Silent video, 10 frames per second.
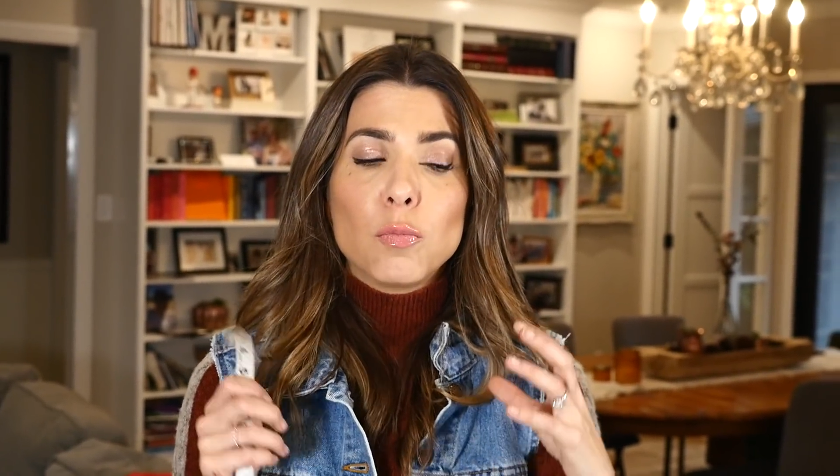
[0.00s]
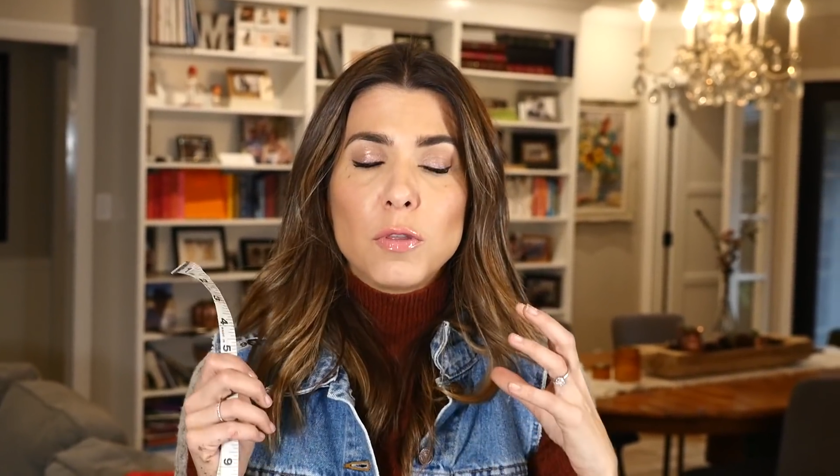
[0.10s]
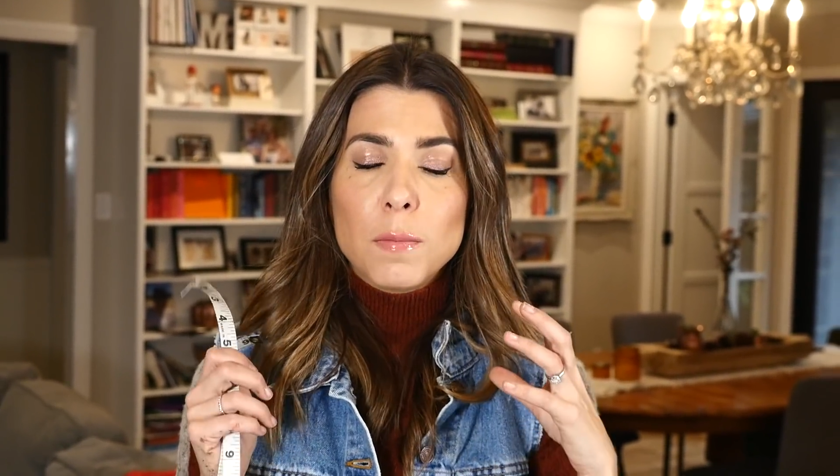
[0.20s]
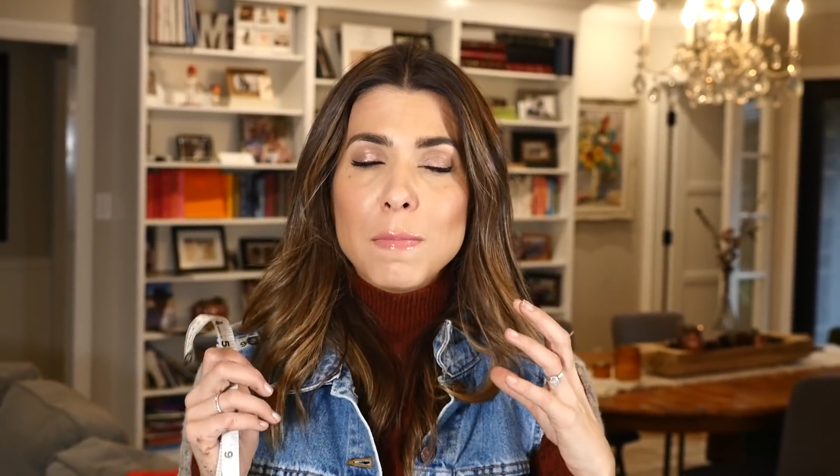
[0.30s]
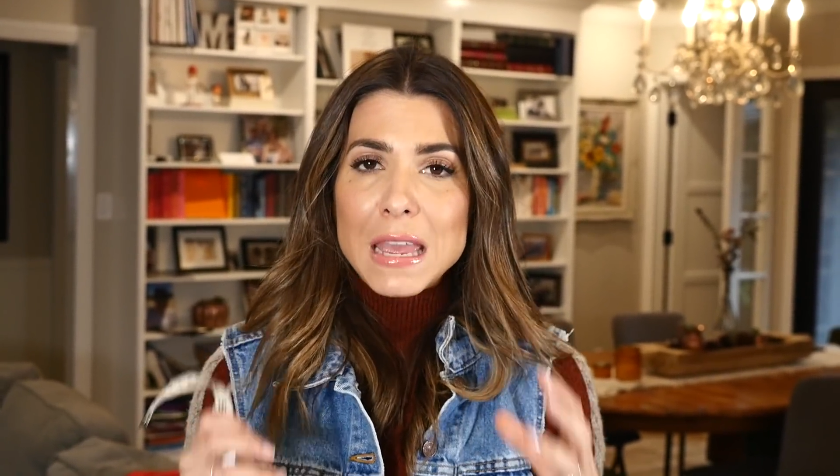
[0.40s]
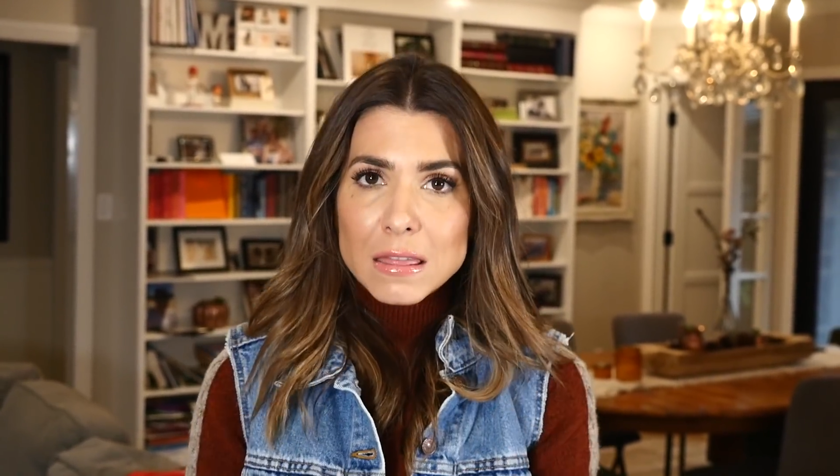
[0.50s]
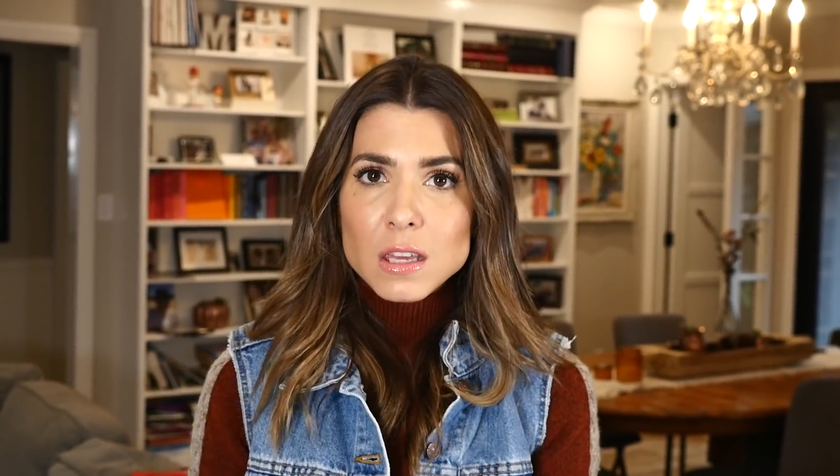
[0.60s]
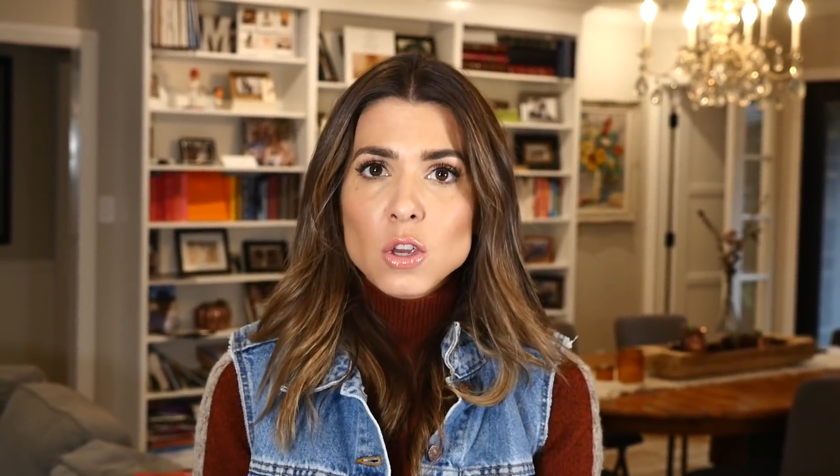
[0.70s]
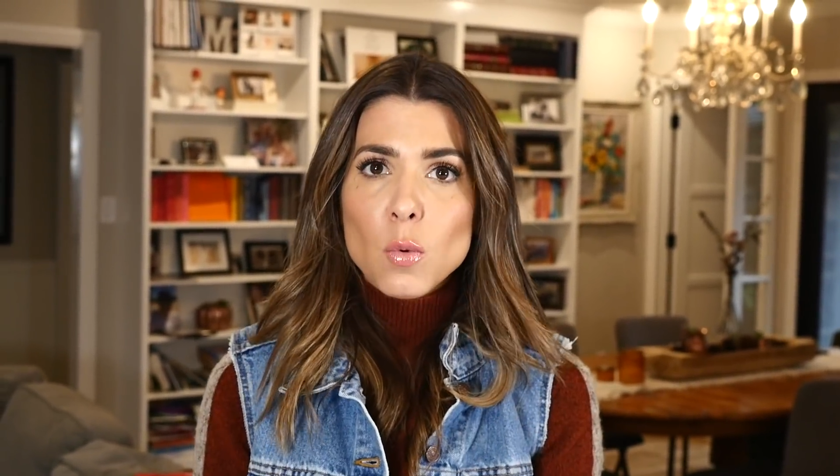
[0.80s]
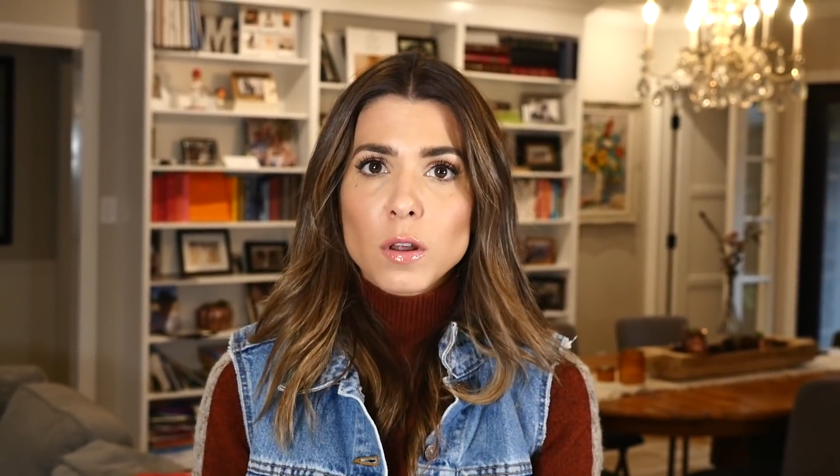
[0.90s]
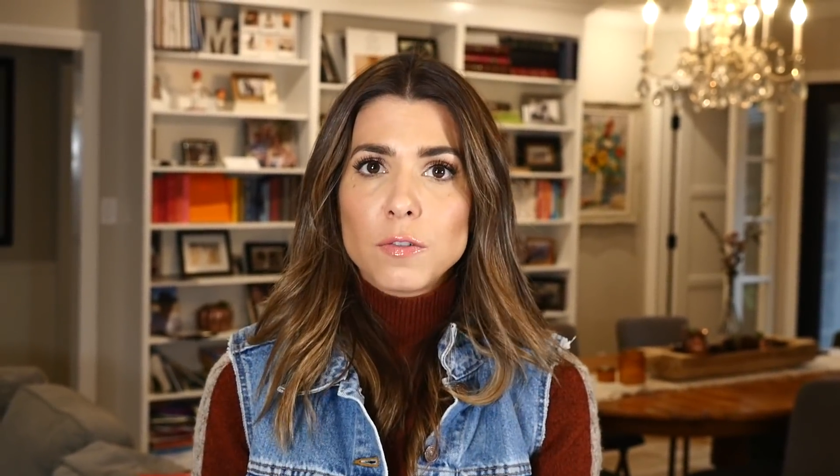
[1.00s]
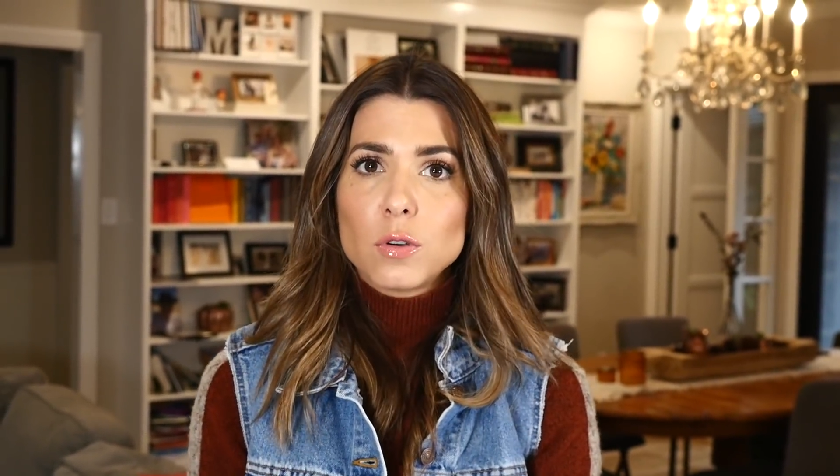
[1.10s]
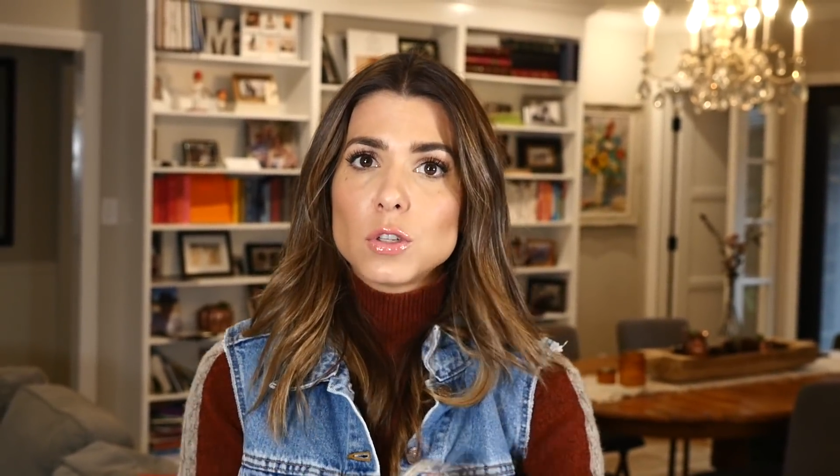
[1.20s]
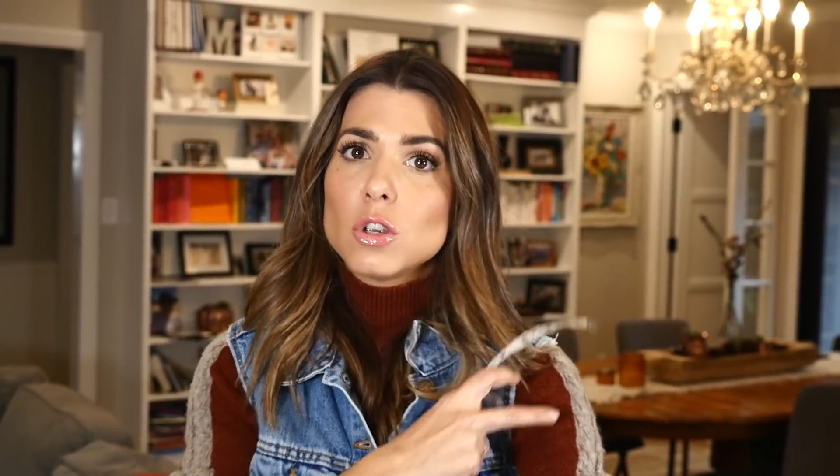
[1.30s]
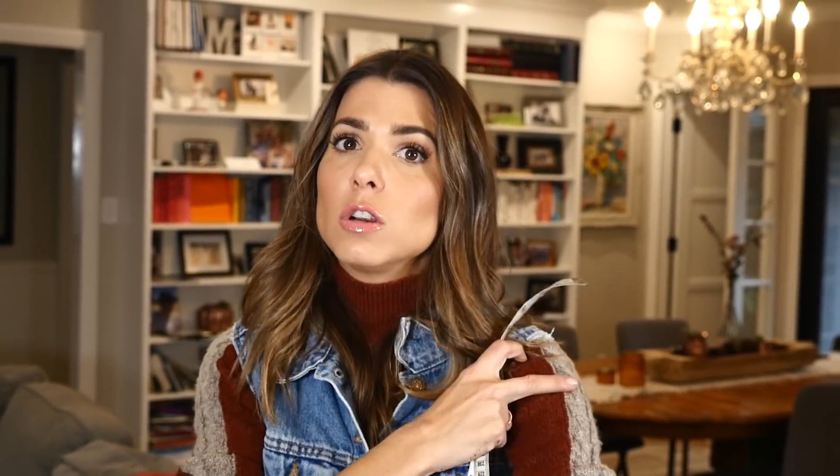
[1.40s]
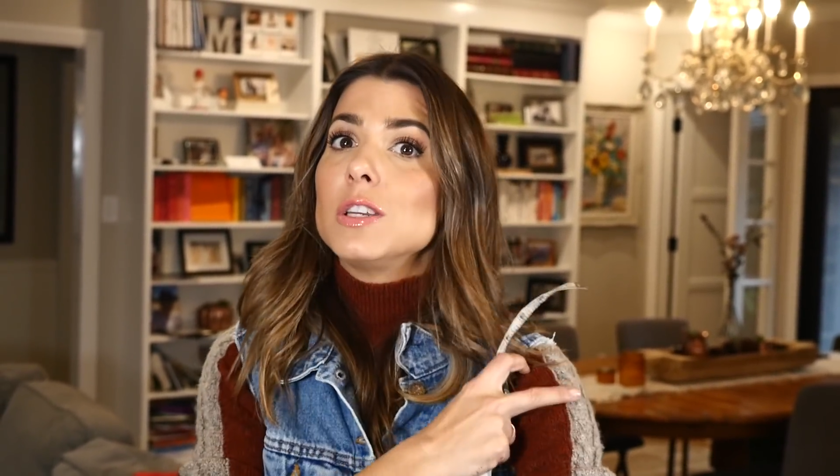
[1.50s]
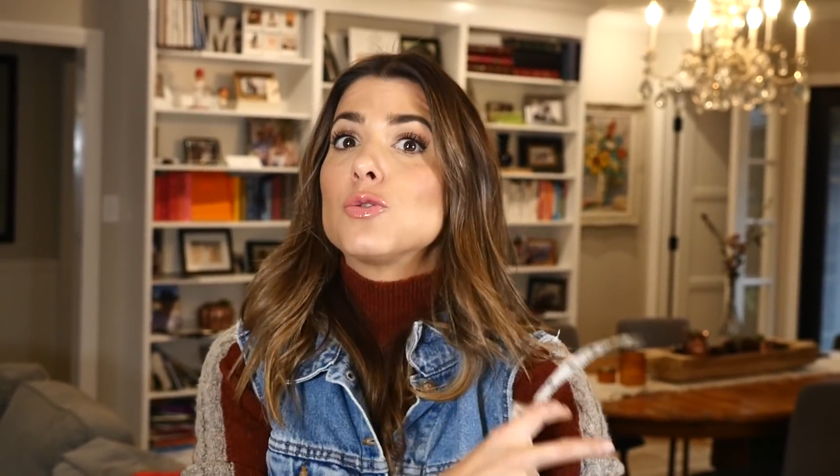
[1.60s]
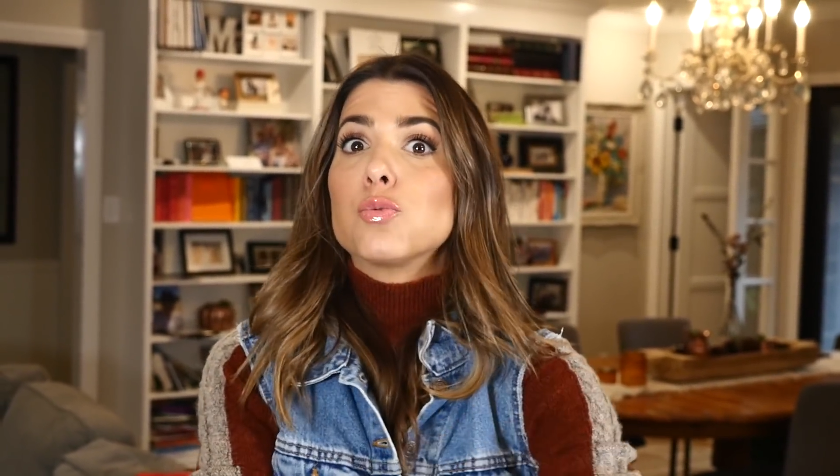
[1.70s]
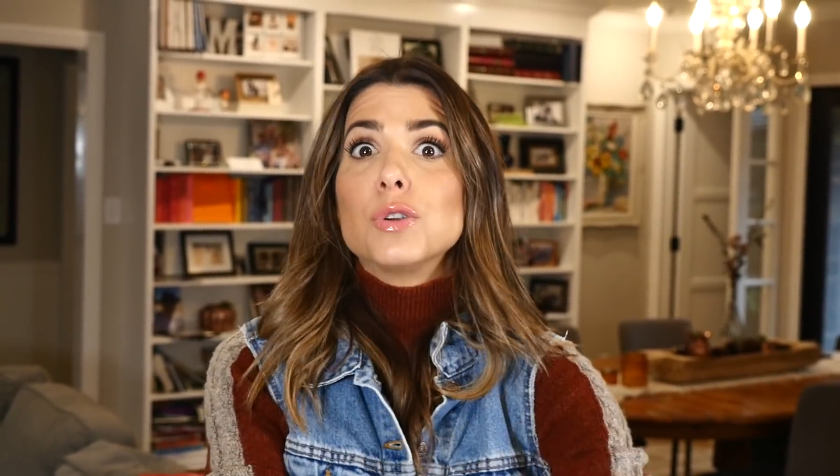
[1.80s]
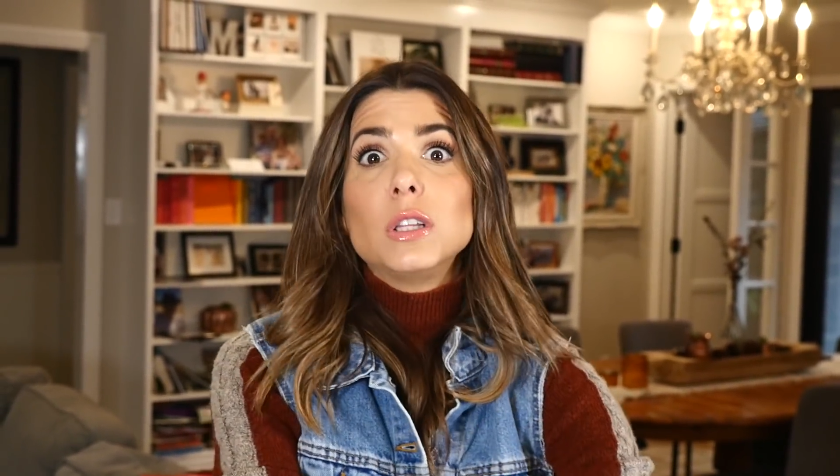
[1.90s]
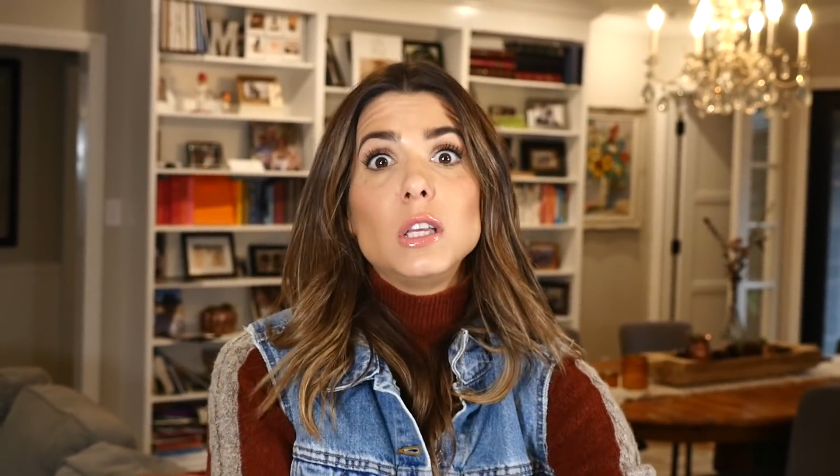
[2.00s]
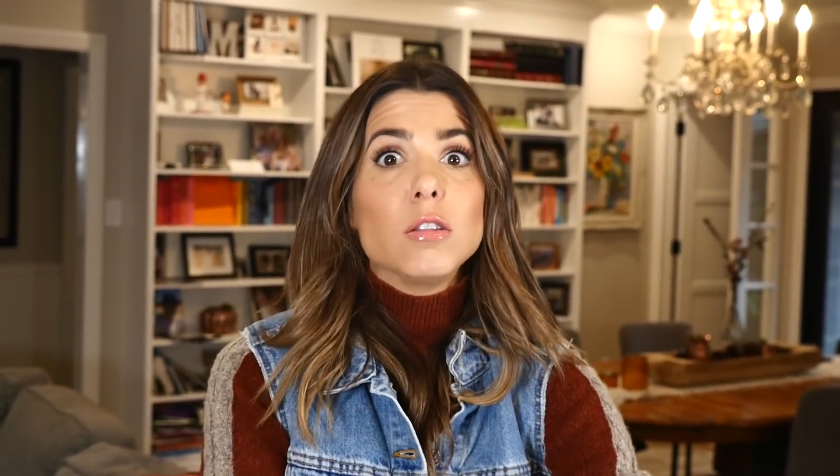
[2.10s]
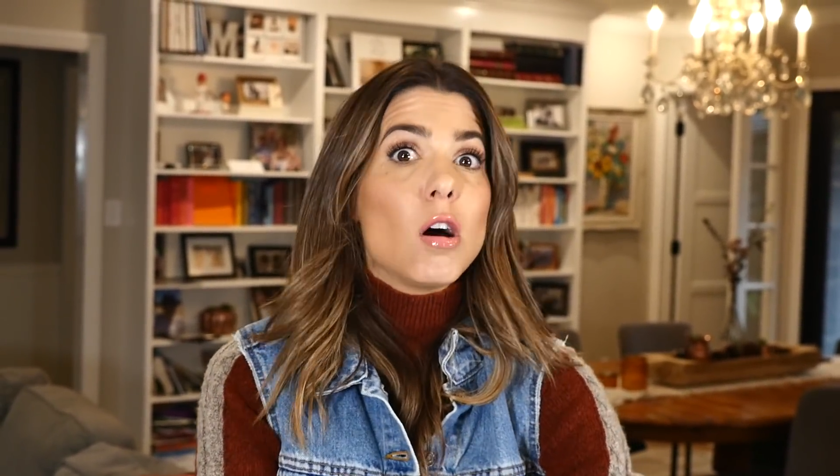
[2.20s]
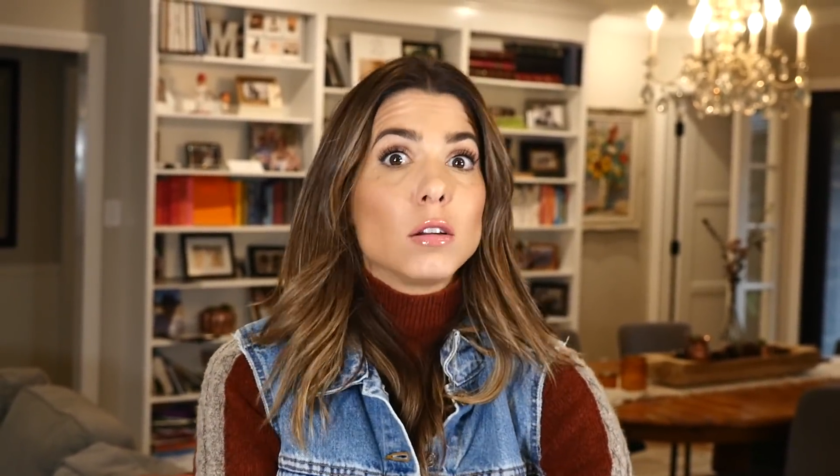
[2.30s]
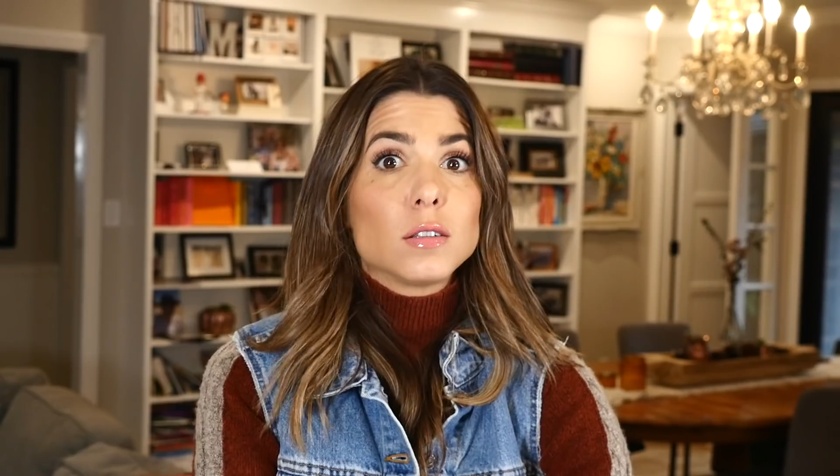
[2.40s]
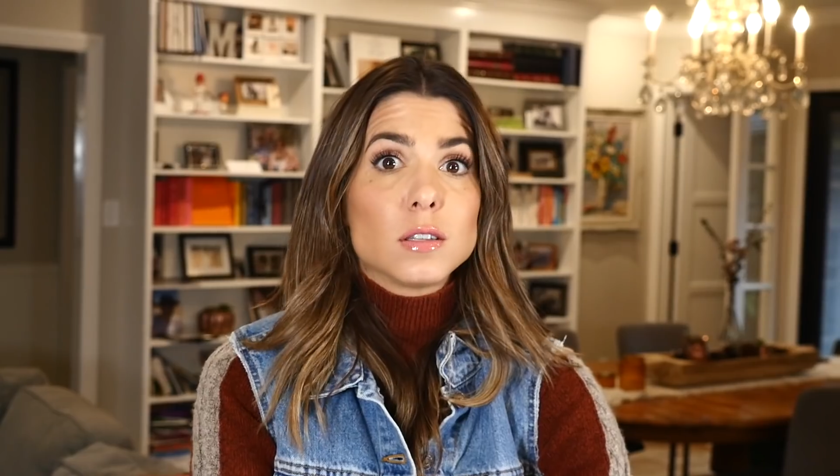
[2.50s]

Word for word: the main thing you wanna focus on is really long